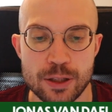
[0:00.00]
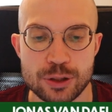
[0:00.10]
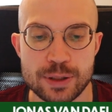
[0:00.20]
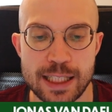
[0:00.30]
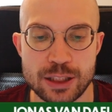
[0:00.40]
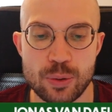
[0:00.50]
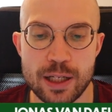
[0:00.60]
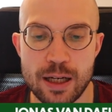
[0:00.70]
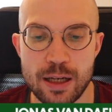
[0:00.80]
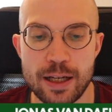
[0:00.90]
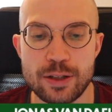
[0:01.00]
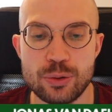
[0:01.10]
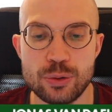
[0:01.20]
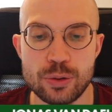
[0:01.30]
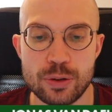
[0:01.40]
So that's why I like
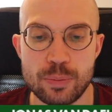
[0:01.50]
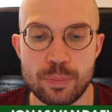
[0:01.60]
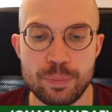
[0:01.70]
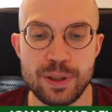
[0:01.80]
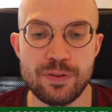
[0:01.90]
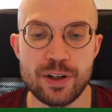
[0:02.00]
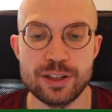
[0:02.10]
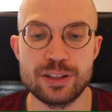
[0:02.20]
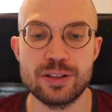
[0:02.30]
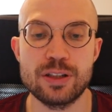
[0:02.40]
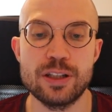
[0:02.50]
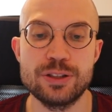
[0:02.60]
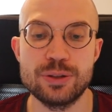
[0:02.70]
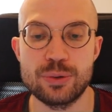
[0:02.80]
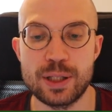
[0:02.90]
to be fast,
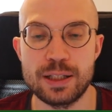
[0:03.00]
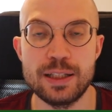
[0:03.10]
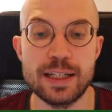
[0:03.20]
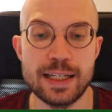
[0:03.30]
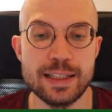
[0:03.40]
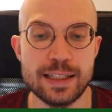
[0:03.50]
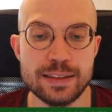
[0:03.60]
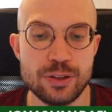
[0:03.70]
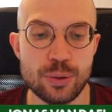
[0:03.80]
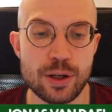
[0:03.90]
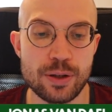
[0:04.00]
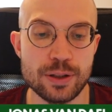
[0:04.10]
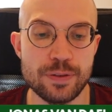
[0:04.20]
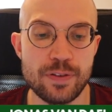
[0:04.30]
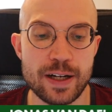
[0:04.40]
castle quickly, and then you are
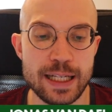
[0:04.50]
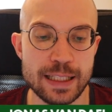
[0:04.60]
fine.